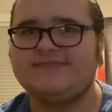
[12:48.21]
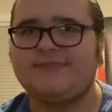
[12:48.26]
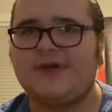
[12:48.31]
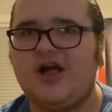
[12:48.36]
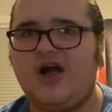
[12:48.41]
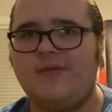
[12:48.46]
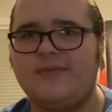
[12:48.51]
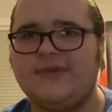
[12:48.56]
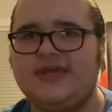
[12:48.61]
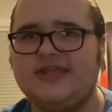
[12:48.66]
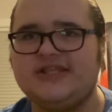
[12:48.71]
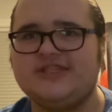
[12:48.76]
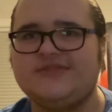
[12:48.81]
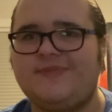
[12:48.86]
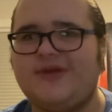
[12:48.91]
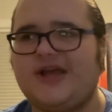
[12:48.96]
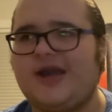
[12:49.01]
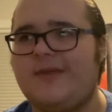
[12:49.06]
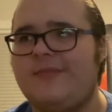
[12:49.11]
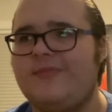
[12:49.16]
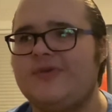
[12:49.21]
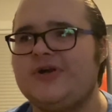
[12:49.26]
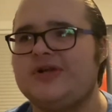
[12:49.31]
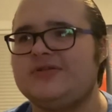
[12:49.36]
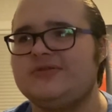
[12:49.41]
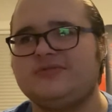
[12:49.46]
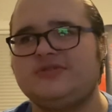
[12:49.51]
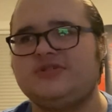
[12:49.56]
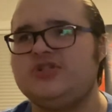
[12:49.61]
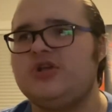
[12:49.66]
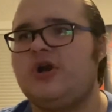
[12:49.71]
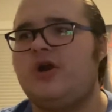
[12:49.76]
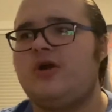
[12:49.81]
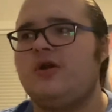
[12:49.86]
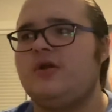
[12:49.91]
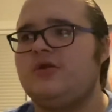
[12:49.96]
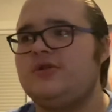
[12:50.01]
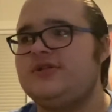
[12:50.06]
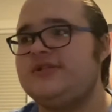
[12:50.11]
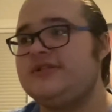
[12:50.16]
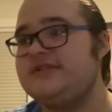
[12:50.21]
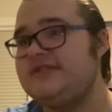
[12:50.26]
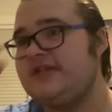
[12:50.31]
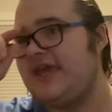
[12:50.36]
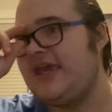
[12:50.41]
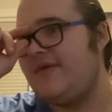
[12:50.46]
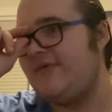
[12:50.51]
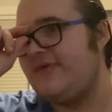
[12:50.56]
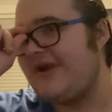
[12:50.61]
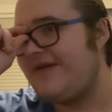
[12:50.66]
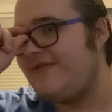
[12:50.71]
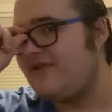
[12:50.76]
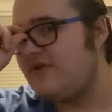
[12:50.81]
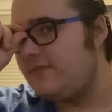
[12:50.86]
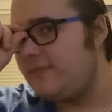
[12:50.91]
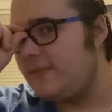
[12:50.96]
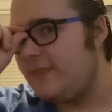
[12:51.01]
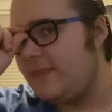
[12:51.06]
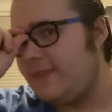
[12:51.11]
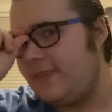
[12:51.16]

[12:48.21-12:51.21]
By all means, pick up a jar, tin can, whatever.